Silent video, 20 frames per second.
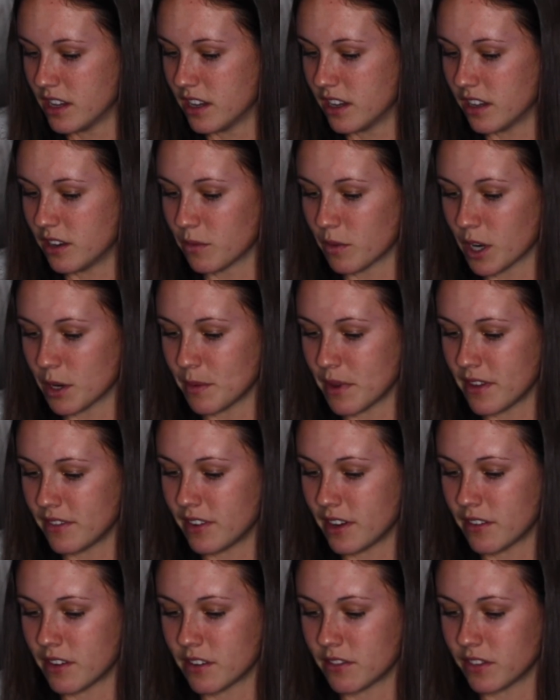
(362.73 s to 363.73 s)
And one of my
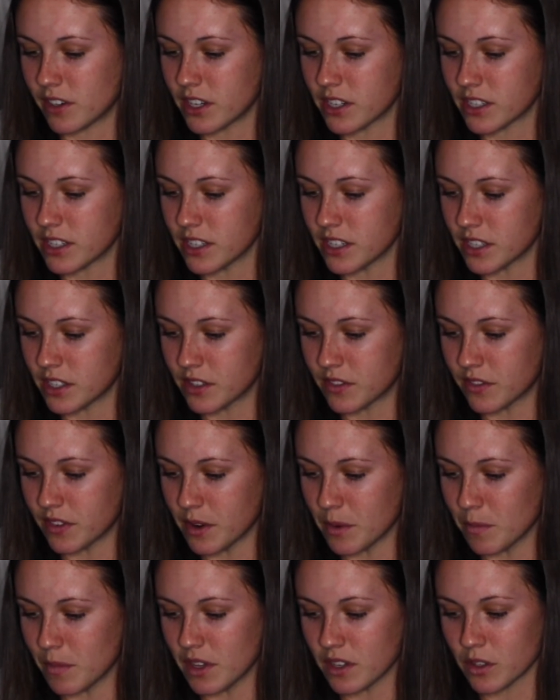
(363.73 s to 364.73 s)
favorite verses
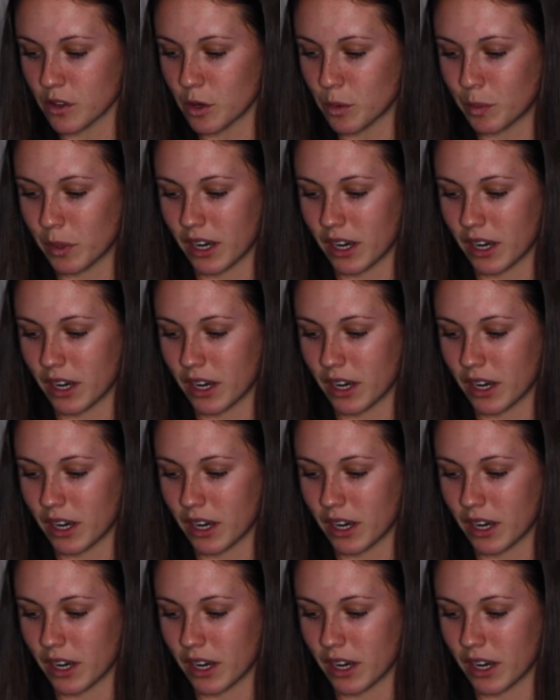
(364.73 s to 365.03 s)
from this whole